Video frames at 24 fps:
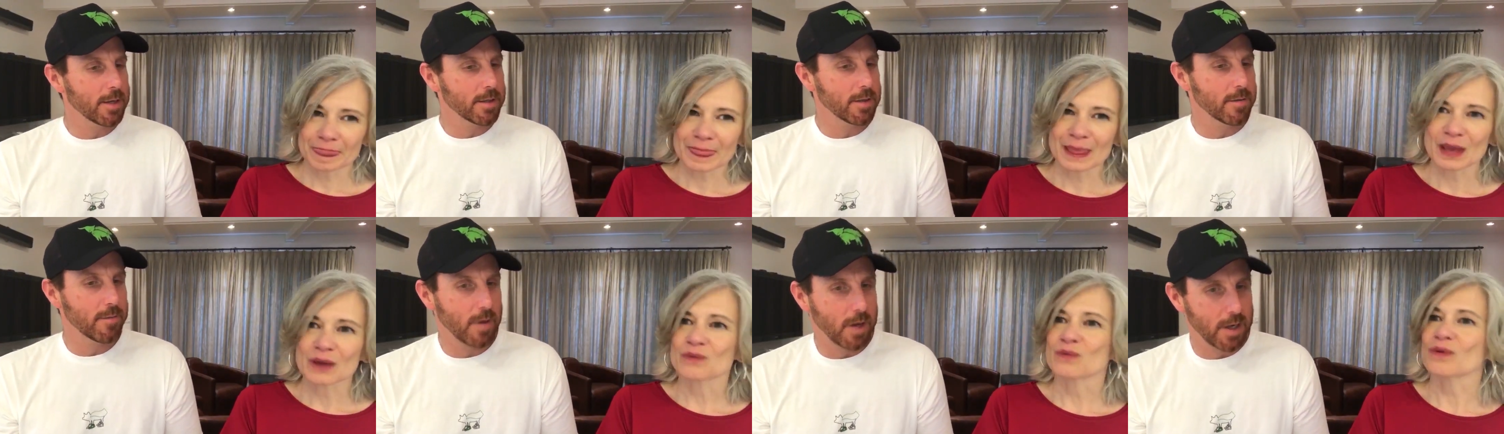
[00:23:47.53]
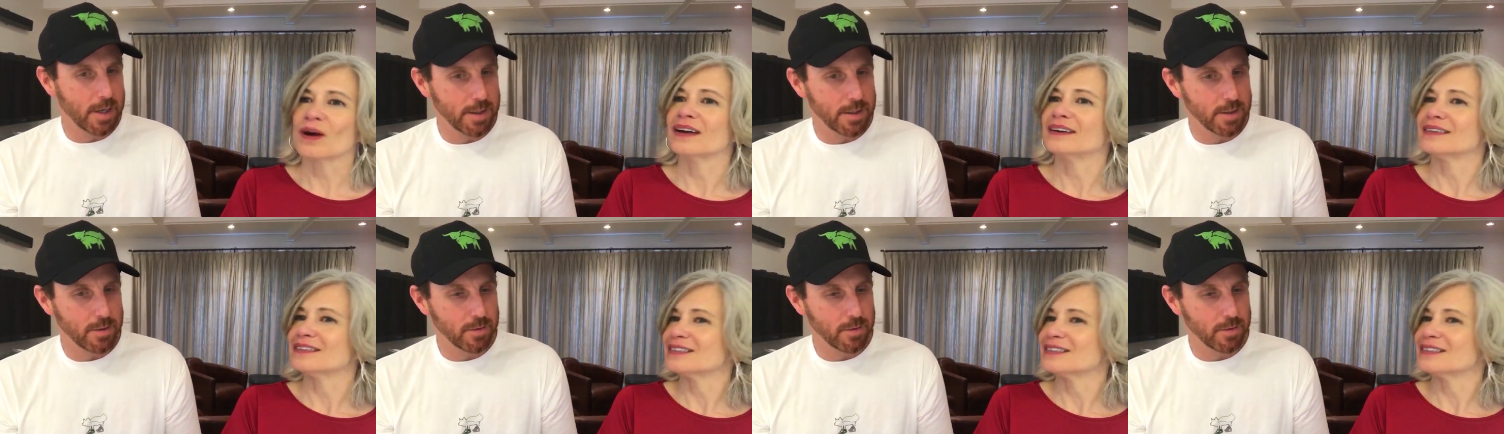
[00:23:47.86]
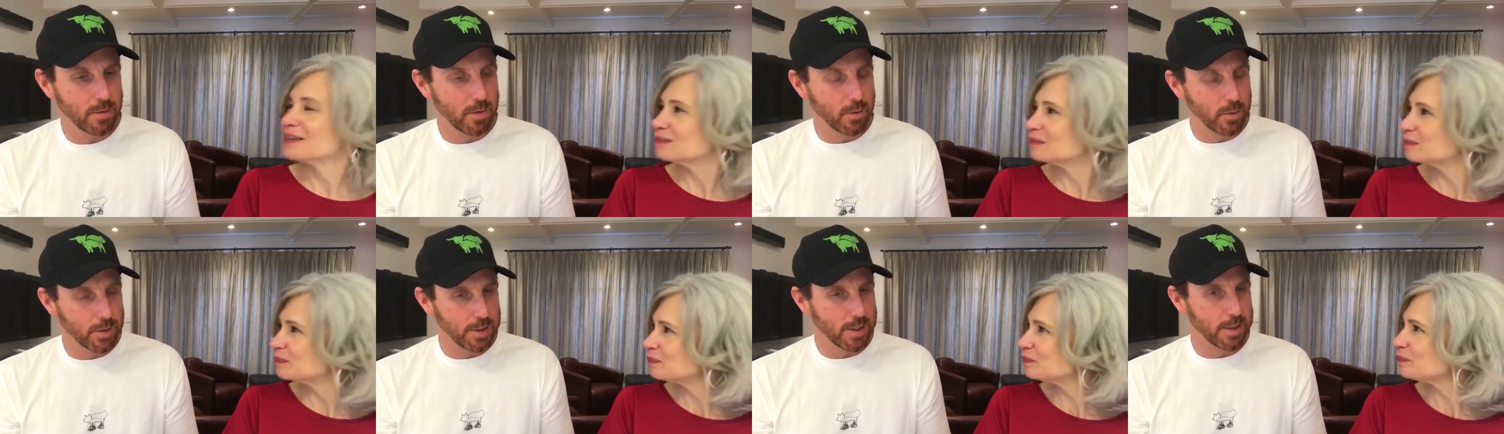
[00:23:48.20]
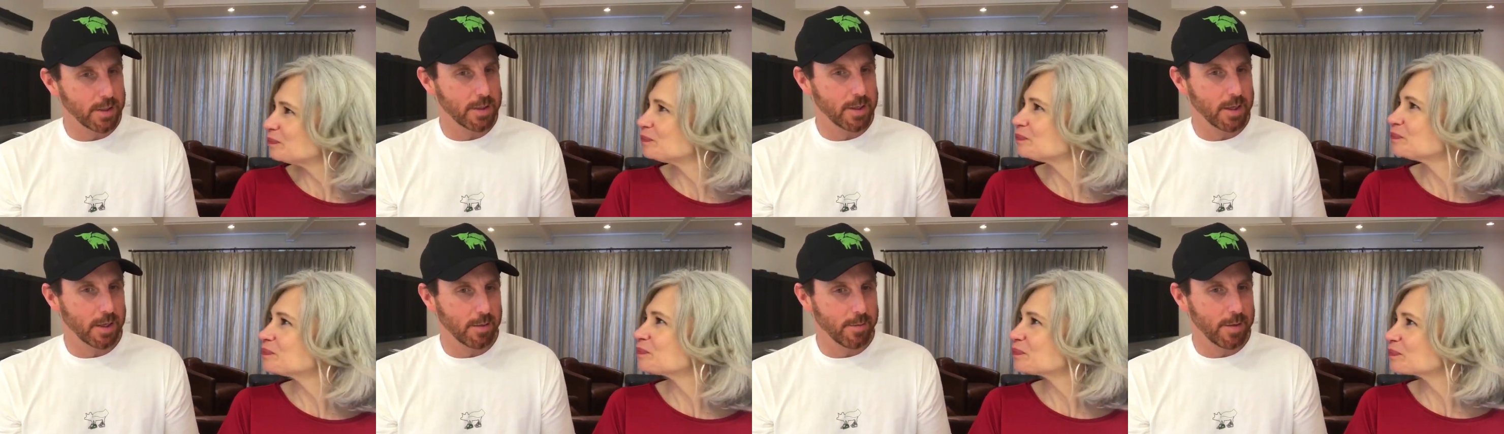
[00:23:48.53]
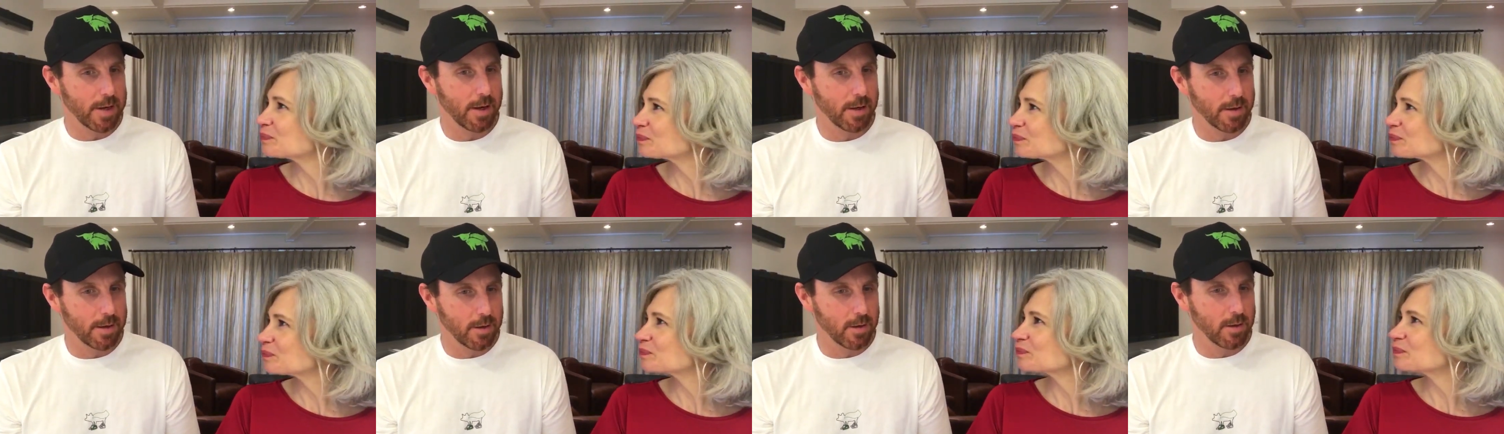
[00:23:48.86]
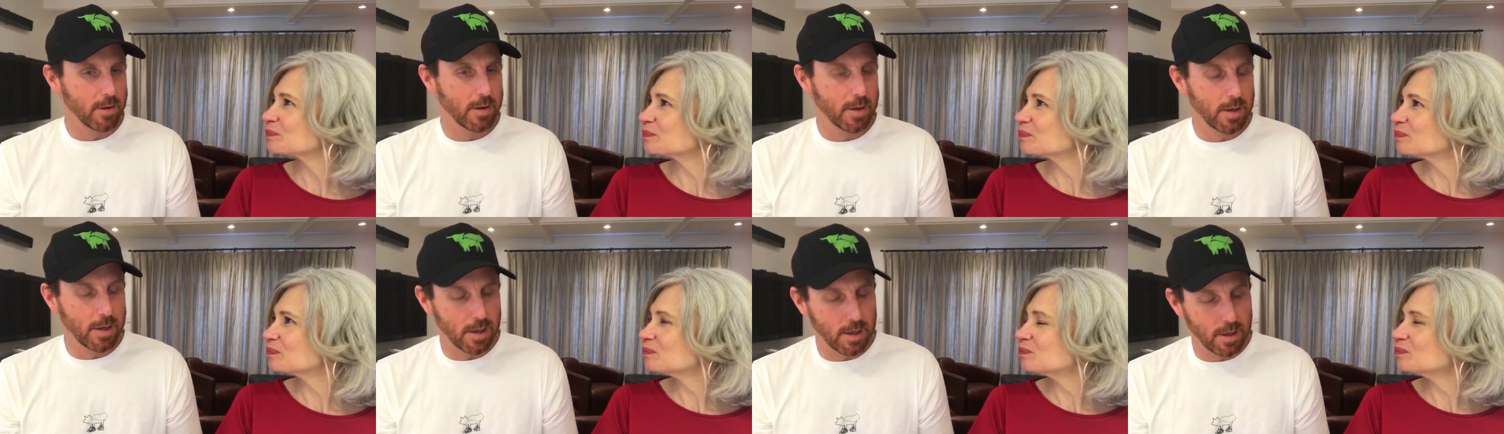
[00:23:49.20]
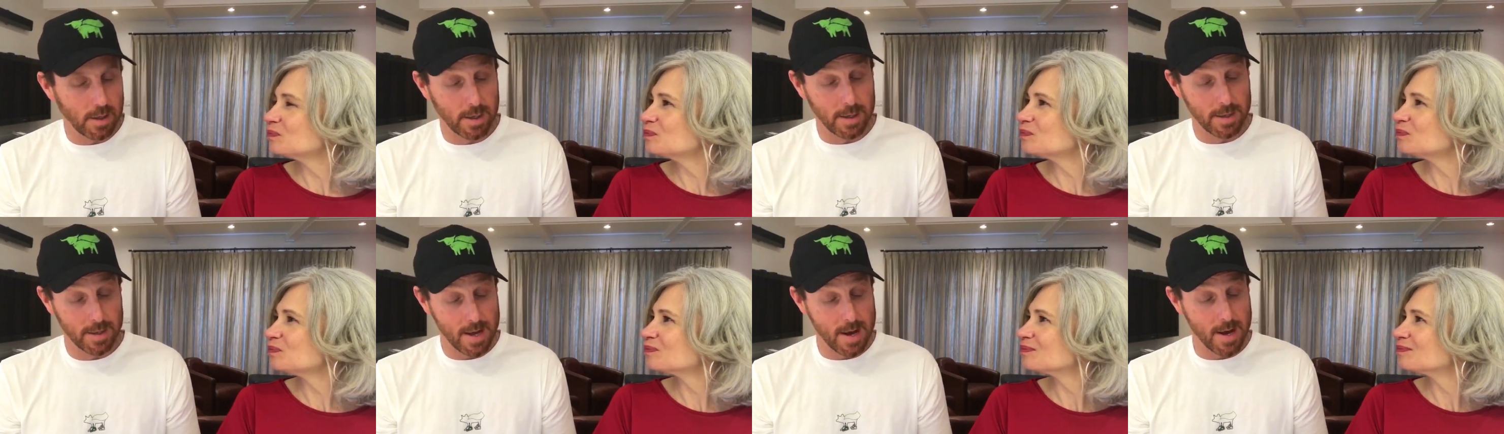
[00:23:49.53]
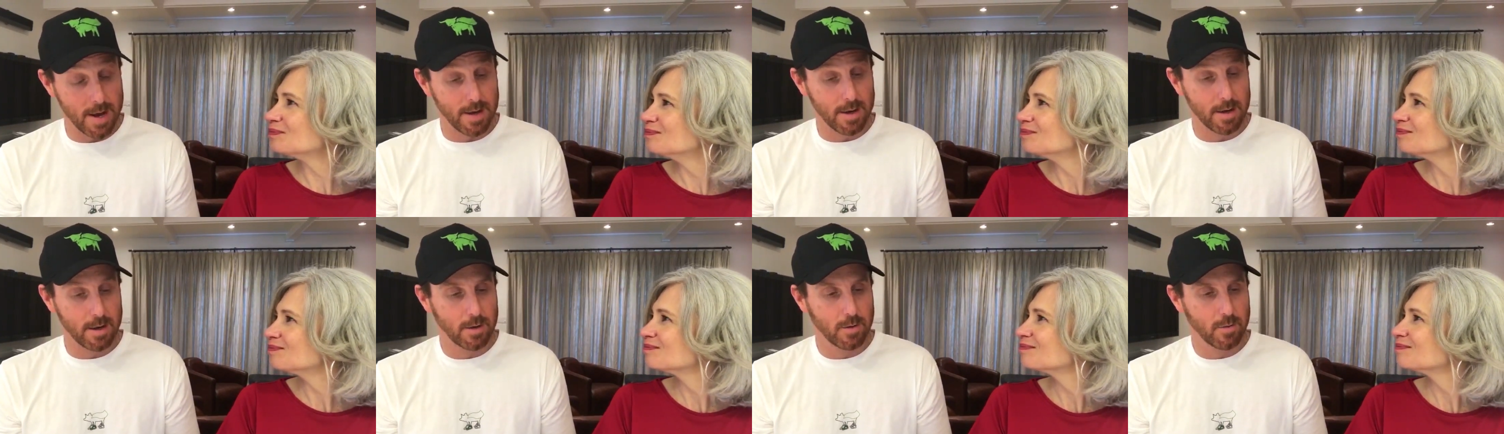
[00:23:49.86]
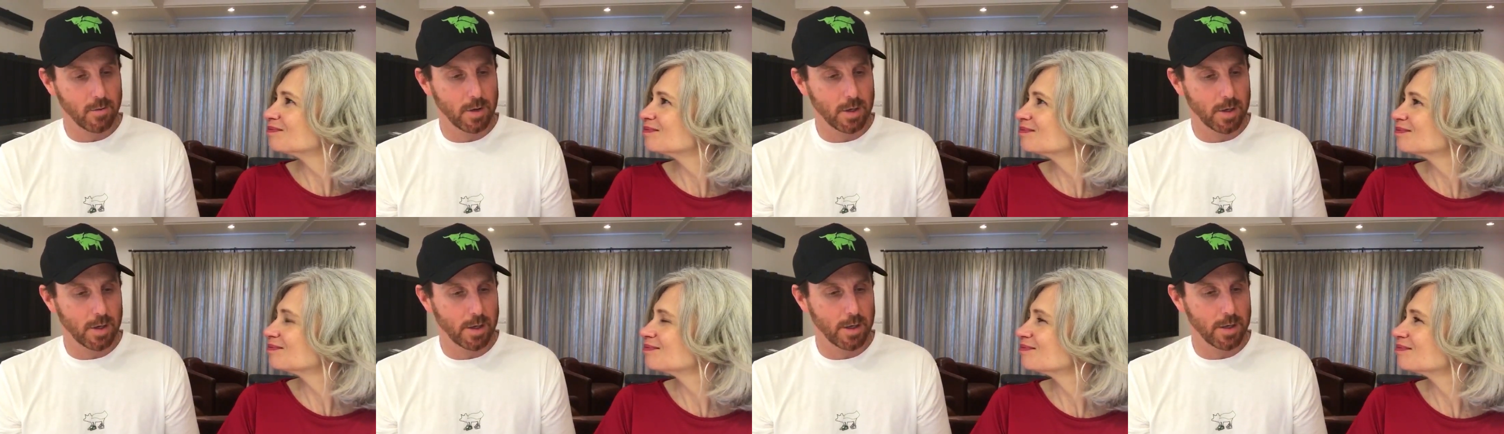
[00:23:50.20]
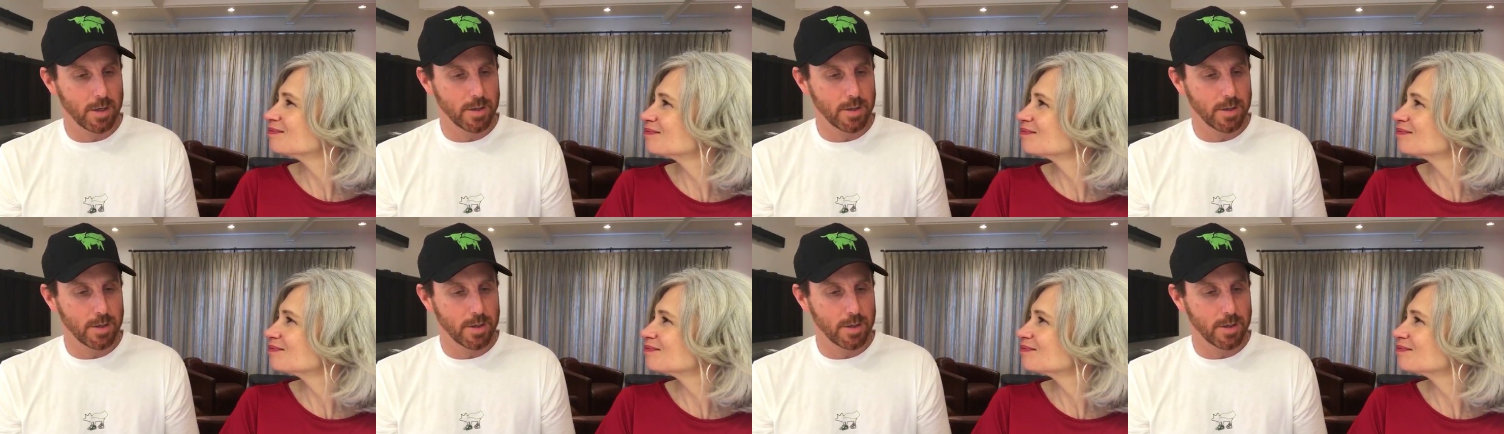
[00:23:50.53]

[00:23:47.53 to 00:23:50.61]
Speaker 1: and his advice, right. which I think about uh, a lot,